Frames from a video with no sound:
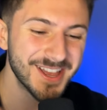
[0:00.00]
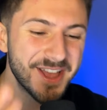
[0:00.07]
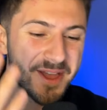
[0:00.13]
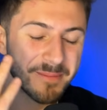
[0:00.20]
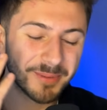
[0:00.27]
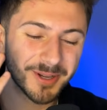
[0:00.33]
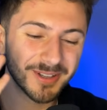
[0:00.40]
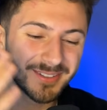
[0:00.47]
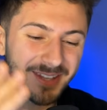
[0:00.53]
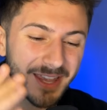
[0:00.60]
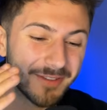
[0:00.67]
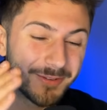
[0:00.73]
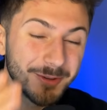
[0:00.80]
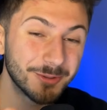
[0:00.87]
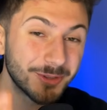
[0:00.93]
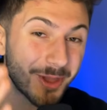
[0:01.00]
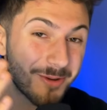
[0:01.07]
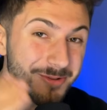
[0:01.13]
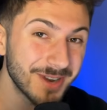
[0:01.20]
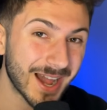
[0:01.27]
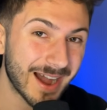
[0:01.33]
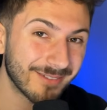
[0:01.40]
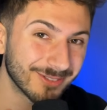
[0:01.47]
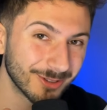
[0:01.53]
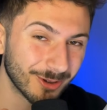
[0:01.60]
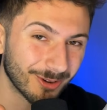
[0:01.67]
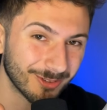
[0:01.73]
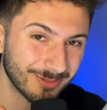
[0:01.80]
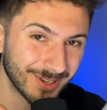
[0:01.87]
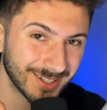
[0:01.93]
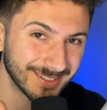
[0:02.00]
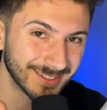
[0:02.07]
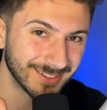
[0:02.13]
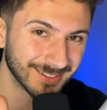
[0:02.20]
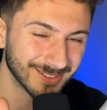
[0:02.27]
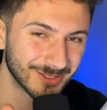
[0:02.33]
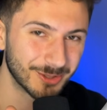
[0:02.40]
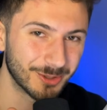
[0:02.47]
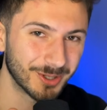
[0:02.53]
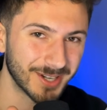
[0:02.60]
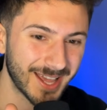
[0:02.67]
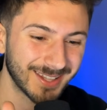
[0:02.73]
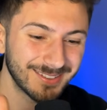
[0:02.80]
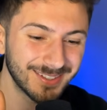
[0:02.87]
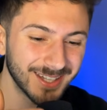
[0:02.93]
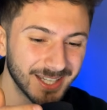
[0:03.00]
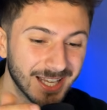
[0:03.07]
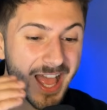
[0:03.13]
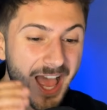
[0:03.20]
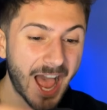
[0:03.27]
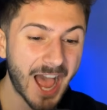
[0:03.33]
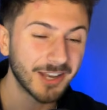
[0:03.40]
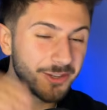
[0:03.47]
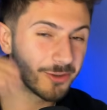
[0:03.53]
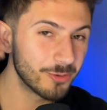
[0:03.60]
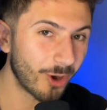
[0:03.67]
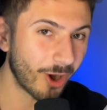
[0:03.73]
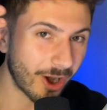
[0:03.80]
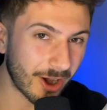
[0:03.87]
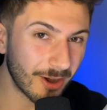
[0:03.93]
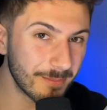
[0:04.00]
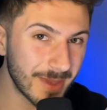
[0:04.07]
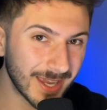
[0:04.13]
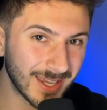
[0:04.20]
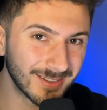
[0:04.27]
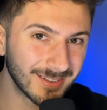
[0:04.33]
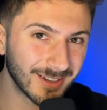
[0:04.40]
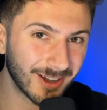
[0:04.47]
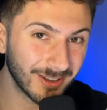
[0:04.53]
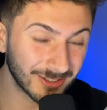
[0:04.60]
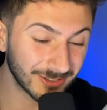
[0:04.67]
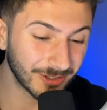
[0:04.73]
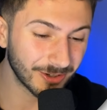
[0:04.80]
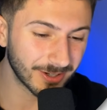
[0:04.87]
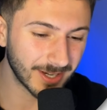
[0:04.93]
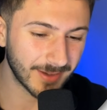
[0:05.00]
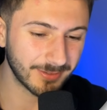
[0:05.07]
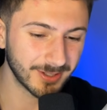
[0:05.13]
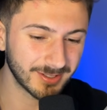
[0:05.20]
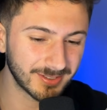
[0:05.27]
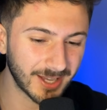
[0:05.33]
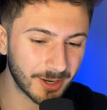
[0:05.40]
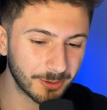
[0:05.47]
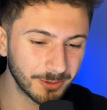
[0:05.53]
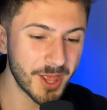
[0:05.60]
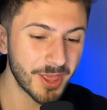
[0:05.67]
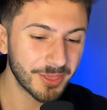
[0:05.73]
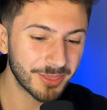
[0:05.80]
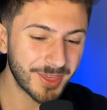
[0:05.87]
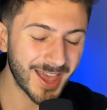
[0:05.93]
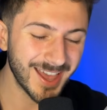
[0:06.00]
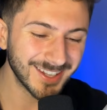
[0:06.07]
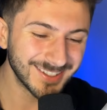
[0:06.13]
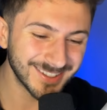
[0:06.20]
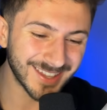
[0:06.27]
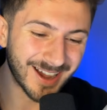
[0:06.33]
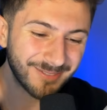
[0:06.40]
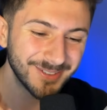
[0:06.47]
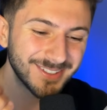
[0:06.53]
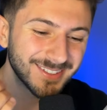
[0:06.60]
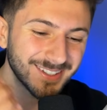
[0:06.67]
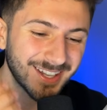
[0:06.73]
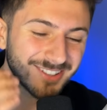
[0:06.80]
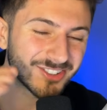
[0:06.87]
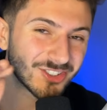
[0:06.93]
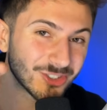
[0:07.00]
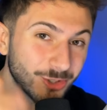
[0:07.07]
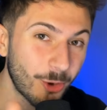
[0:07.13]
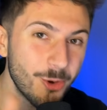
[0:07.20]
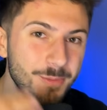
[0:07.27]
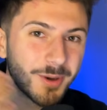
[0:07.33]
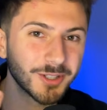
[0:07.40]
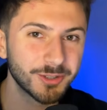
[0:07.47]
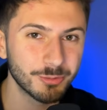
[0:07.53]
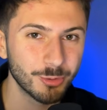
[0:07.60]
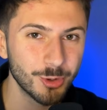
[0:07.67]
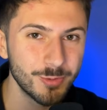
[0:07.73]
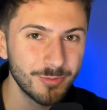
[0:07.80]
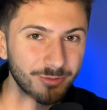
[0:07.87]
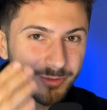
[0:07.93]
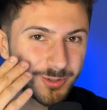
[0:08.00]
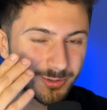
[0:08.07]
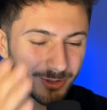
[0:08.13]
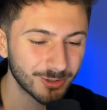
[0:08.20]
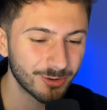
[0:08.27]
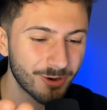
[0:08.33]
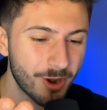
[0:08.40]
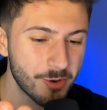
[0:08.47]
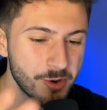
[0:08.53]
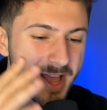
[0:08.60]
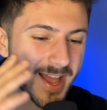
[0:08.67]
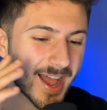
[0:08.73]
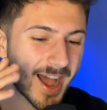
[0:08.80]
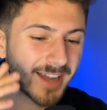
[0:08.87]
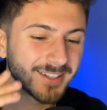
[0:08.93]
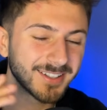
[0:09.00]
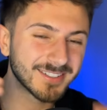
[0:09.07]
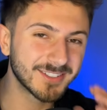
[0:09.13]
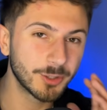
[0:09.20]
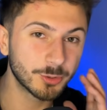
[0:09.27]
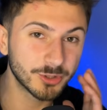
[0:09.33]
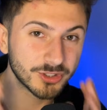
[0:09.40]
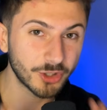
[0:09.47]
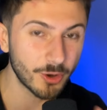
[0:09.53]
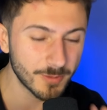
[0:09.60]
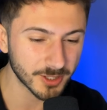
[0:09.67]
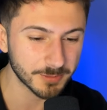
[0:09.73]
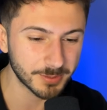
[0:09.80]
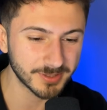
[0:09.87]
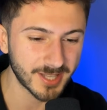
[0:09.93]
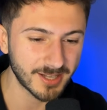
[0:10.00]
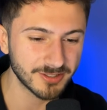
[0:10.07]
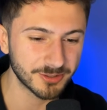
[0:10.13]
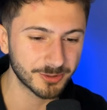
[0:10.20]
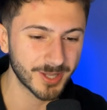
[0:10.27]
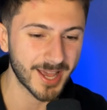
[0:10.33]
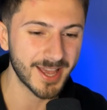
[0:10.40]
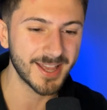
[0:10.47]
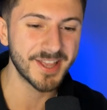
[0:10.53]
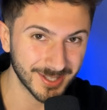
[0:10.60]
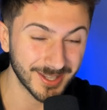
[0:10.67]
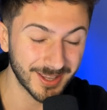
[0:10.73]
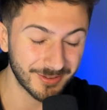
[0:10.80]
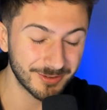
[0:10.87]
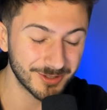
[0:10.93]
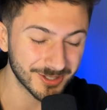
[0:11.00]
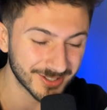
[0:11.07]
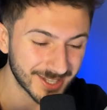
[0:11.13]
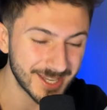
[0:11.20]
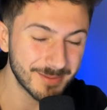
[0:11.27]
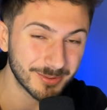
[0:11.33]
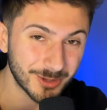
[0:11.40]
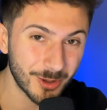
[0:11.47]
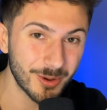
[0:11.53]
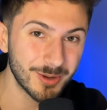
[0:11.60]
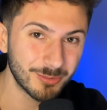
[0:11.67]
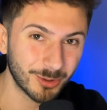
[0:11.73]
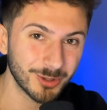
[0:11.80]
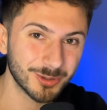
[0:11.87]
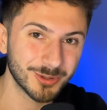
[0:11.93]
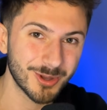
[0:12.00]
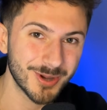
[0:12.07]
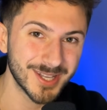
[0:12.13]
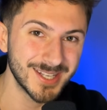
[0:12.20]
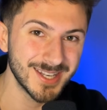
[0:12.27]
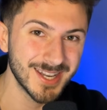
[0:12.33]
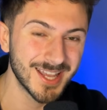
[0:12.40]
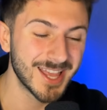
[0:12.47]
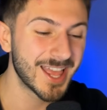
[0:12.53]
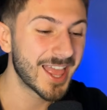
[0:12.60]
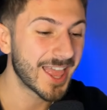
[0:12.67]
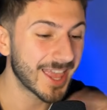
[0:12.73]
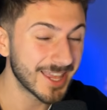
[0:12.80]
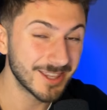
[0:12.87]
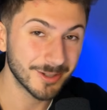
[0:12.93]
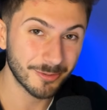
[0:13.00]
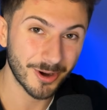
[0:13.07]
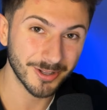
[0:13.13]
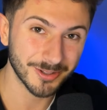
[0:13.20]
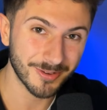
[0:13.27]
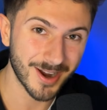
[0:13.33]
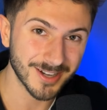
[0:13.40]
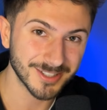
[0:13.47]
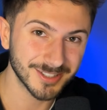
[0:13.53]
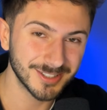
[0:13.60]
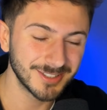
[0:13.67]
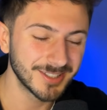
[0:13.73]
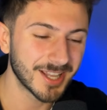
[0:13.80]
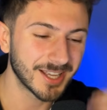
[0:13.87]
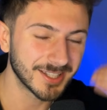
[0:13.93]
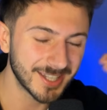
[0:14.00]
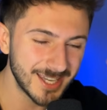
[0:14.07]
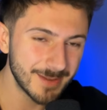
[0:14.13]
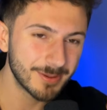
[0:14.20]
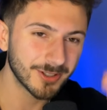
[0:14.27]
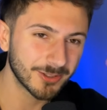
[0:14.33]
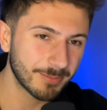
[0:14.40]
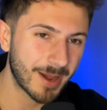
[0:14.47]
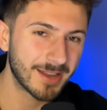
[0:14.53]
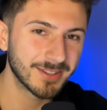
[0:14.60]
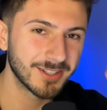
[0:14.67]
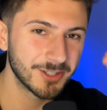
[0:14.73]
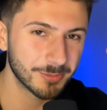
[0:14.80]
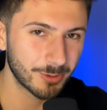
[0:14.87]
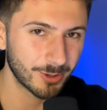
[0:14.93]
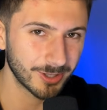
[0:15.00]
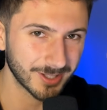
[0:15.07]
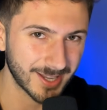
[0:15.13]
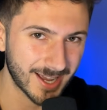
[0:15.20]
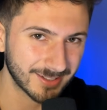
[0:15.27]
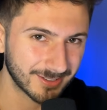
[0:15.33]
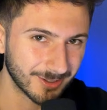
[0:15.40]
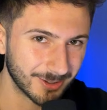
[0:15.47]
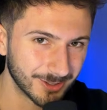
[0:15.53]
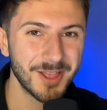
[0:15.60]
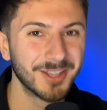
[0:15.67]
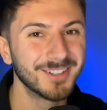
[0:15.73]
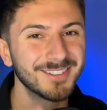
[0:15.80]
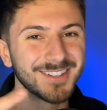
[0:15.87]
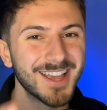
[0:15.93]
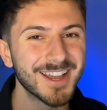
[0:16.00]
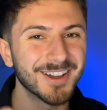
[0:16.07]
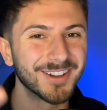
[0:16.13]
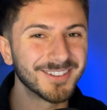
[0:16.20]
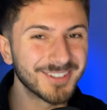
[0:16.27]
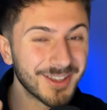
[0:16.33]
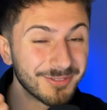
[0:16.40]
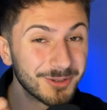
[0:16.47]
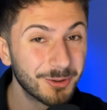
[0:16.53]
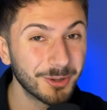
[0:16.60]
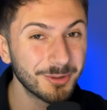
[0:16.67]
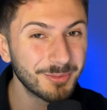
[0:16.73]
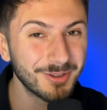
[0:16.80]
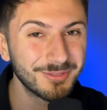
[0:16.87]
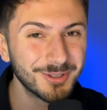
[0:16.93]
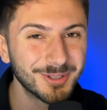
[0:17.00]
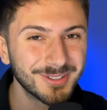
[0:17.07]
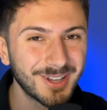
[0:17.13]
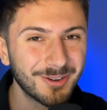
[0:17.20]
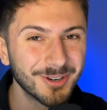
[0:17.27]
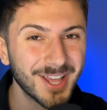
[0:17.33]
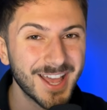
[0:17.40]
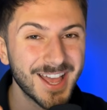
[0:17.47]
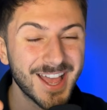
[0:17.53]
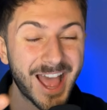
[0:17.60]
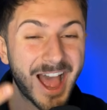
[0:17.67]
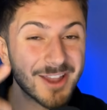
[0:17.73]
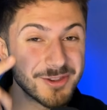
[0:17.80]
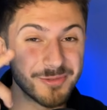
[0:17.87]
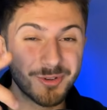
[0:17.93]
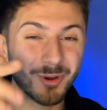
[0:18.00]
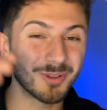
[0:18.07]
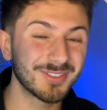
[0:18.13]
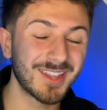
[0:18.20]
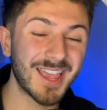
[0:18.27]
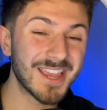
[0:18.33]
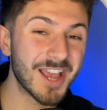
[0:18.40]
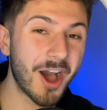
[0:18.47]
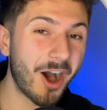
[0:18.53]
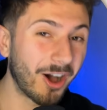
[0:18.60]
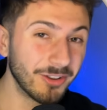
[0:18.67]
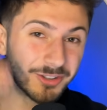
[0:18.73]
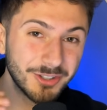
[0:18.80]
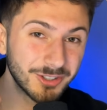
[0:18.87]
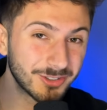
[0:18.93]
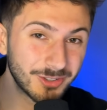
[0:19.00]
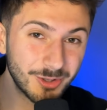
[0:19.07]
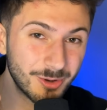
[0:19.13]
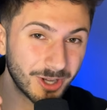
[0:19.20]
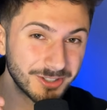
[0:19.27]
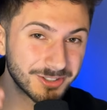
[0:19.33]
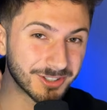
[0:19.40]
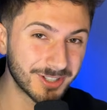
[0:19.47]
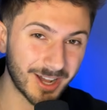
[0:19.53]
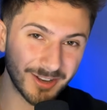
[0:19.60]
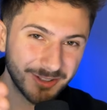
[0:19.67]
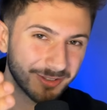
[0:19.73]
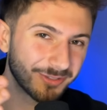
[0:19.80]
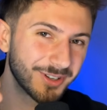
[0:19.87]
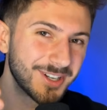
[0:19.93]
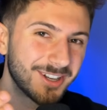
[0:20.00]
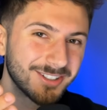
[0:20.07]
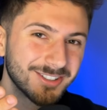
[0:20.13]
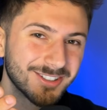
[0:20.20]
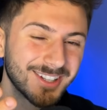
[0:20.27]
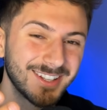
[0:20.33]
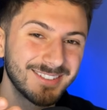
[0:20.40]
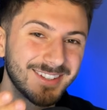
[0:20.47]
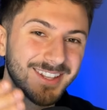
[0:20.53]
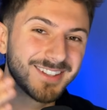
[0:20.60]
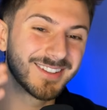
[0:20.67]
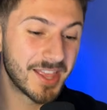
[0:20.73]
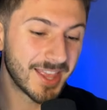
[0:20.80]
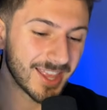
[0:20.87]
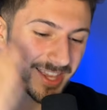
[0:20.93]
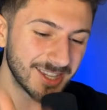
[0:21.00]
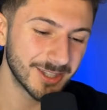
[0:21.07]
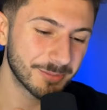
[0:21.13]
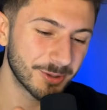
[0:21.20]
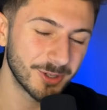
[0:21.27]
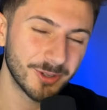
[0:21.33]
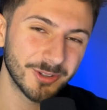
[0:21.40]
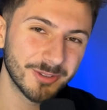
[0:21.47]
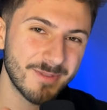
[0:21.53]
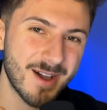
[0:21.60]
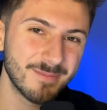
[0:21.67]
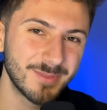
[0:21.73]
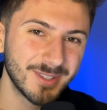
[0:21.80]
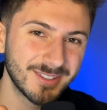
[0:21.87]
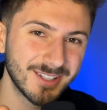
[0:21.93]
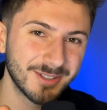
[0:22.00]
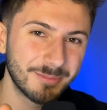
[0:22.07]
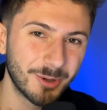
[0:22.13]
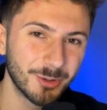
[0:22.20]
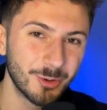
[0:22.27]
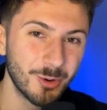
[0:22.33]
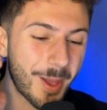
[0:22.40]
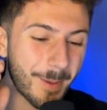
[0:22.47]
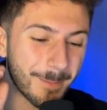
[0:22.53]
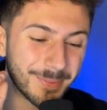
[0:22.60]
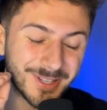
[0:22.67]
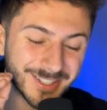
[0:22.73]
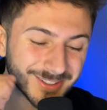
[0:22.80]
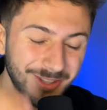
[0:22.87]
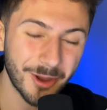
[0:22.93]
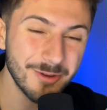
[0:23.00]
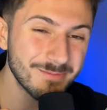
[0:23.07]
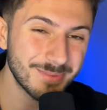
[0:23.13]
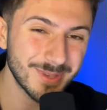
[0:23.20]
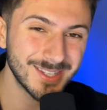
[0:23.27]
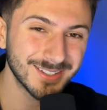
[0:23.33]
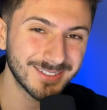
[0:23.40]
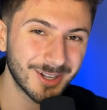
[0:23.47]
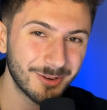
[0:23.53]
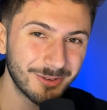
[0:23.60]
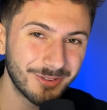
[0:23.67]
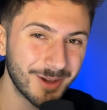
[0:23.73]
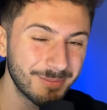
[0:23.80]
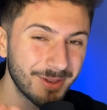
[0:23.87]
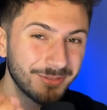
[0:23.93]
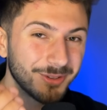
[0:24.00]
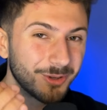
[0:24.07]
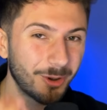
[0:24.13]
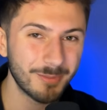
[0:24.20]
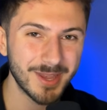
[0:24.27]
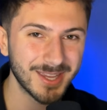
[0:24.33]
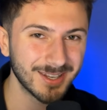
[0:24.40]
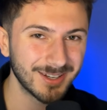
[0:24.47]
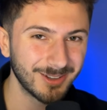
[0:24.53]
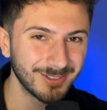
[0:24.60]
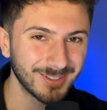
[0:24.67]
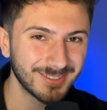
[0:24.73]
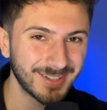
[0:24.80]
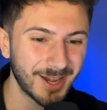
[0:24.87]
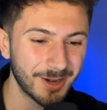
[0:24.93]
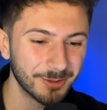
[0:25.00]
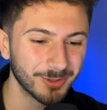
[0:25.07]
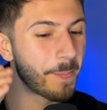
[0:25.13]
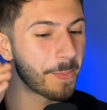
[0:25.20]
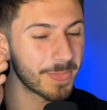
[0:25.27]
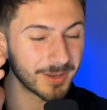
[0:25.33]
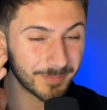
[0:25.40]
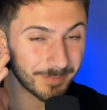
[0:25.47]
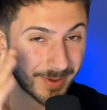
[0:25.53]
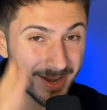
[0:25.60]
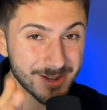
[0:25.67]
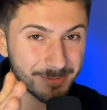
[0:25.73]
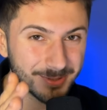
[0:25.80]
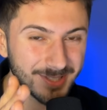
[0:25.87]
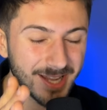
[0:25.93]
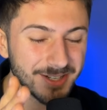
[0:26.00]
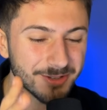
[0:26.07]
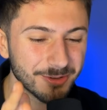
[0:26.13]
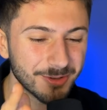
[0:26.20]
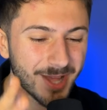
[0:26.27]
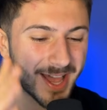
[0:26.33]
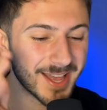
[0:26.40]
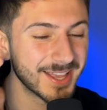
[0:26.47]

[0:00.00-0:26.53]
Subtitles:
Because if you don't have a lot of listings at all on Etsy and you are making a certain level of sales, then that means that there's so much room for you to grow and there's still so much potential there if you just keep doing what you're doing in the right direction and keep expanding your product catalog. So yeah, guys, if you're one of my viewers out there and you've got, say, under 200, under 300 listings in the print on demand business model, don't beat yourself up if you're not making loads of sales. There's plenty of potential there.